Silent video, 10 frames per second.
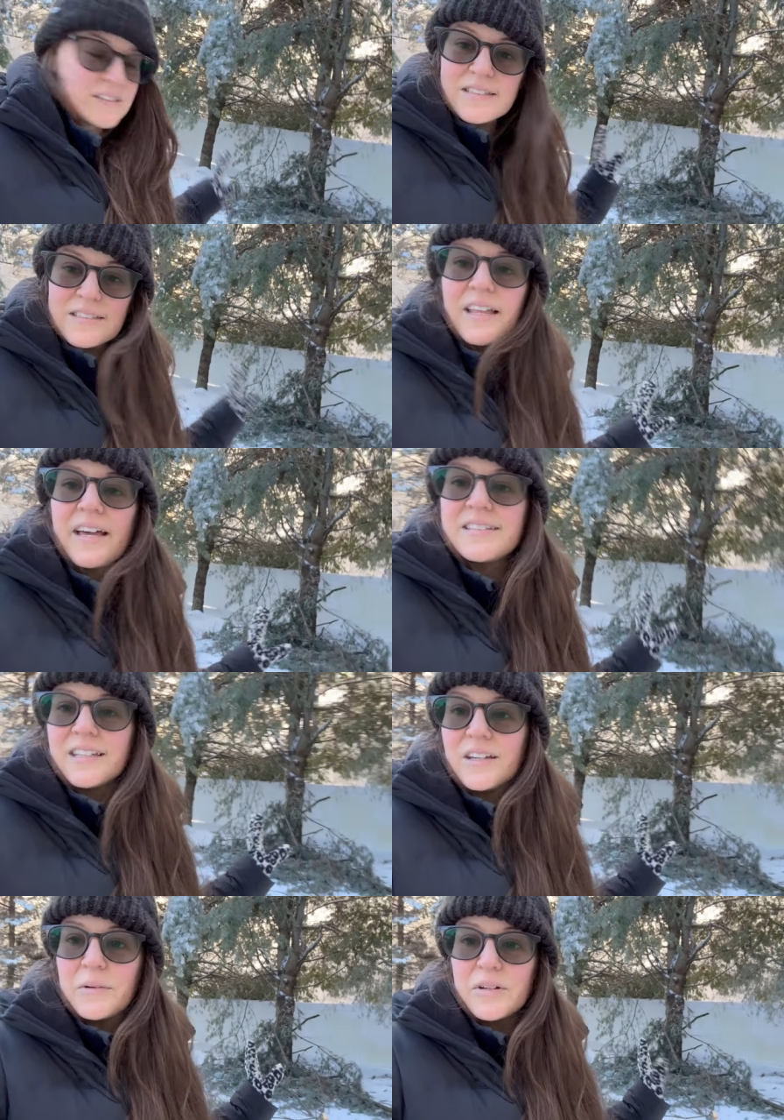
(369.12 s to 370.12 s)
that's the last
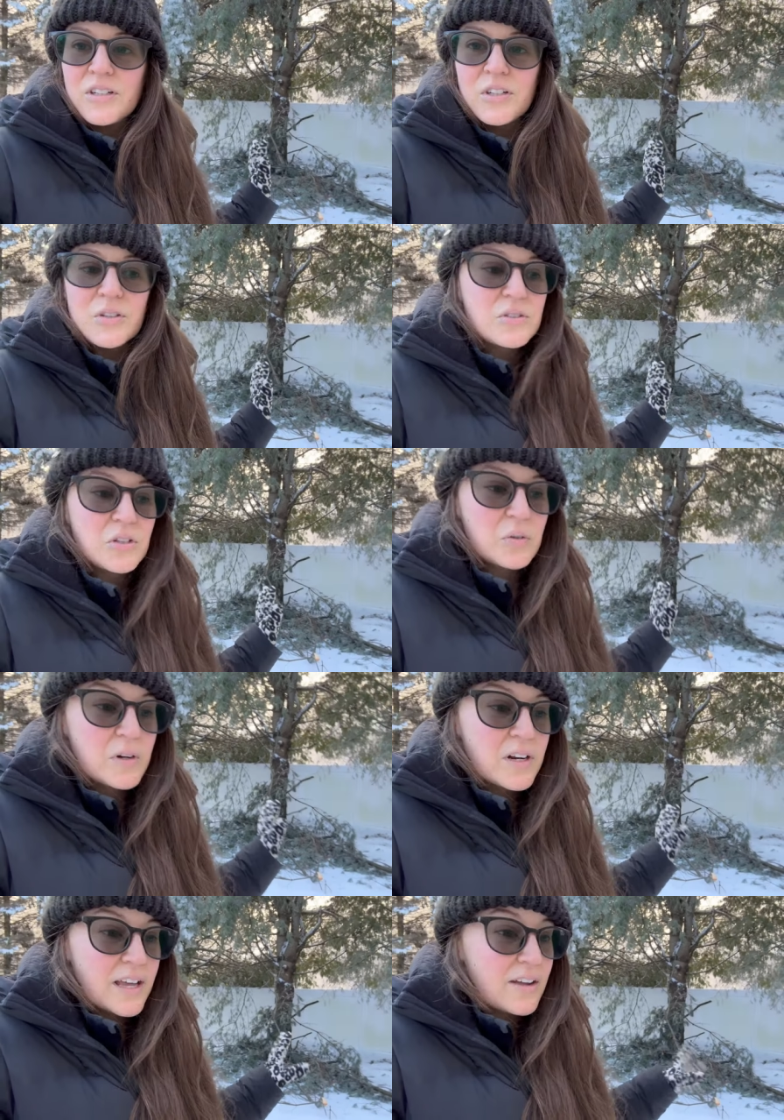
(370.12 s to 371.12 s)
thing I want to do. So we're
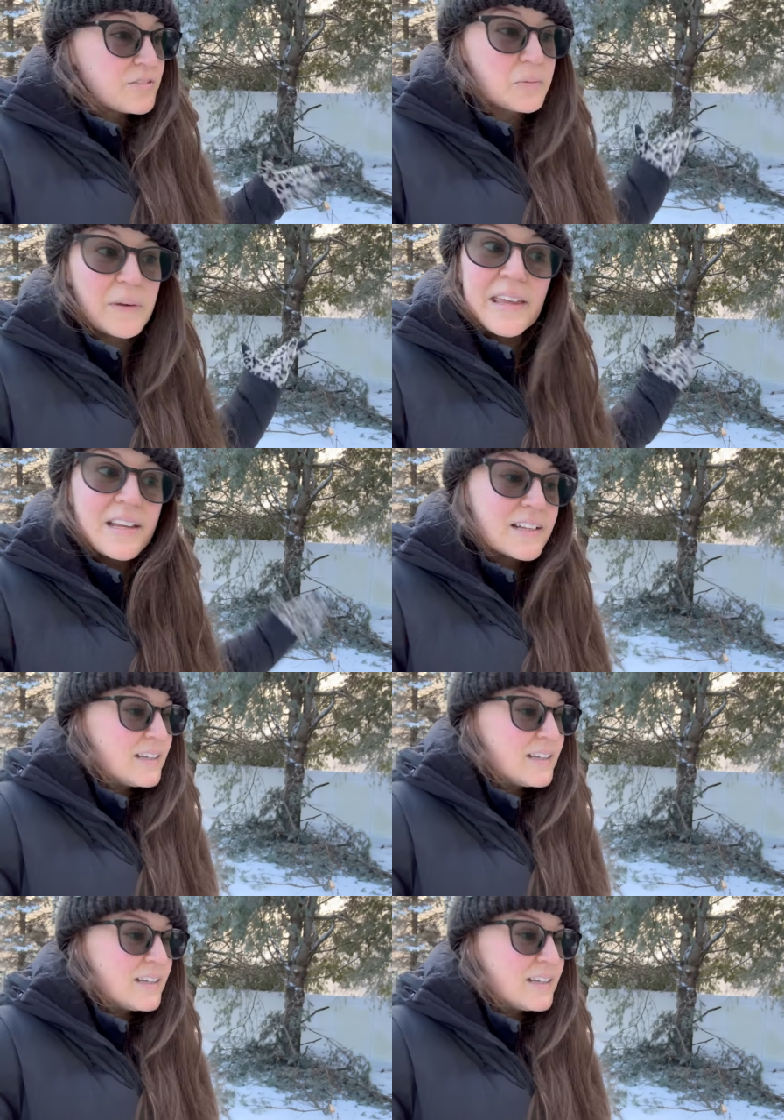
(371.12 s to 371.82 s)
going to have to wait